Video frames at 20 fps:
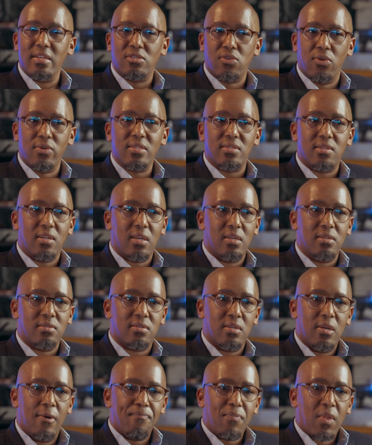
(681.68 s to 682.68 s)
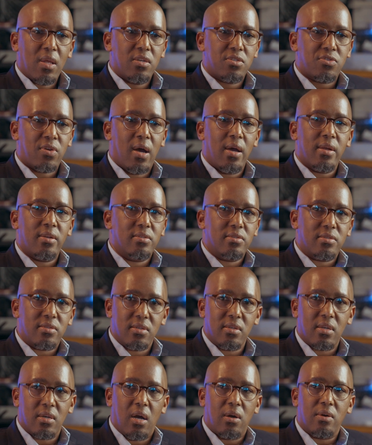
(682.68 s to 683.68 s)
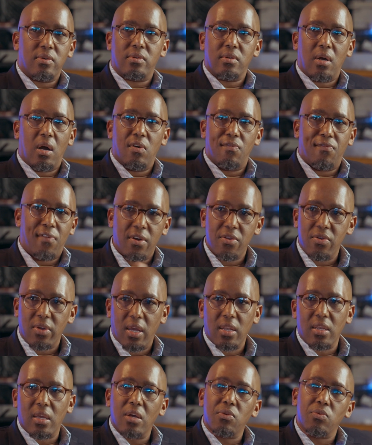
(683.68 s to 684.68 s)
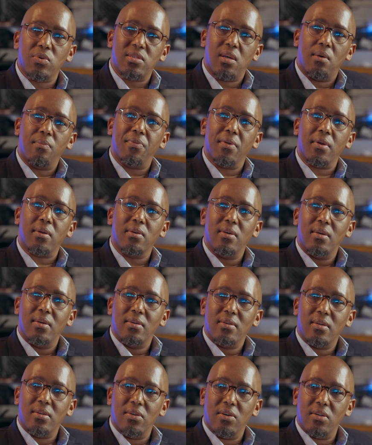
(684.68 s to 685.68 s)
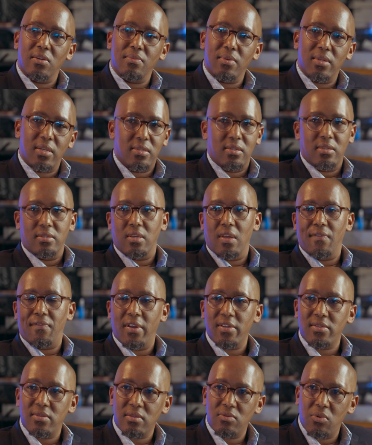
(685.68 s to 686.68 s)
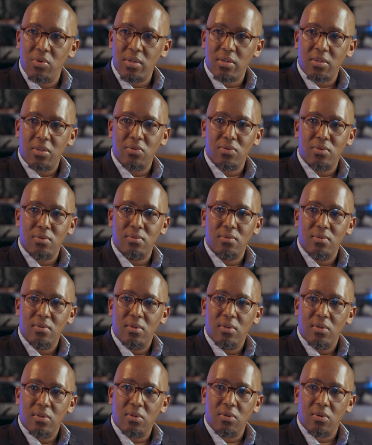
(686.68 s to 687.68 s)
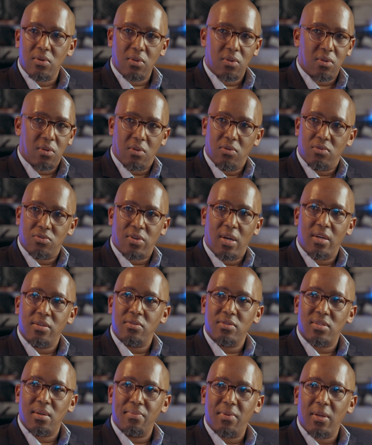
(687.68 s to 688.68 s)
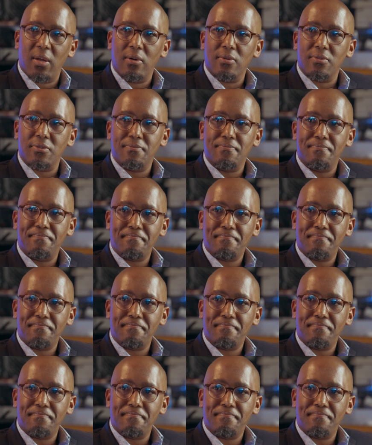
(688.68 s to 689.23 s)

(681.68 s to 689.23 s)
his always thing is try it and see how far you can get with something, you know what I mean. And then if it doesn't work, you'll try and do something else.